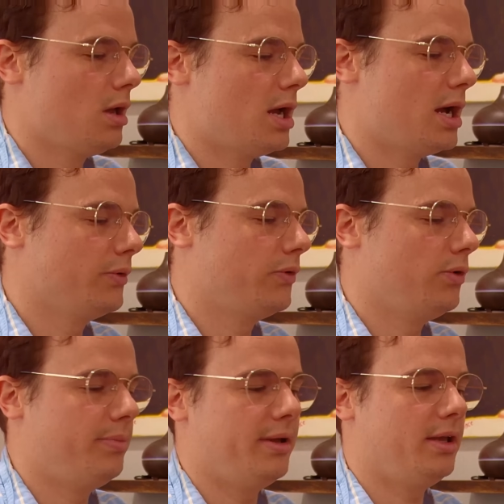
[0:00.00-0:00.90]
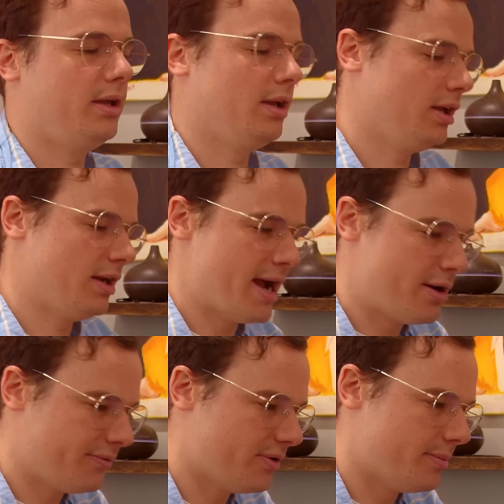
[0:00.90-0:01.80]
How to be an
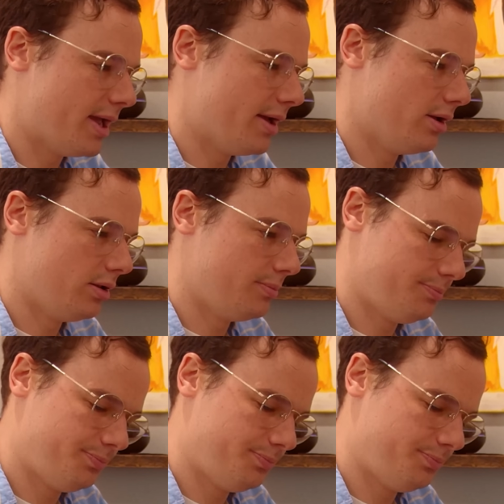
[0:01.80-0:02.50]
alpha male.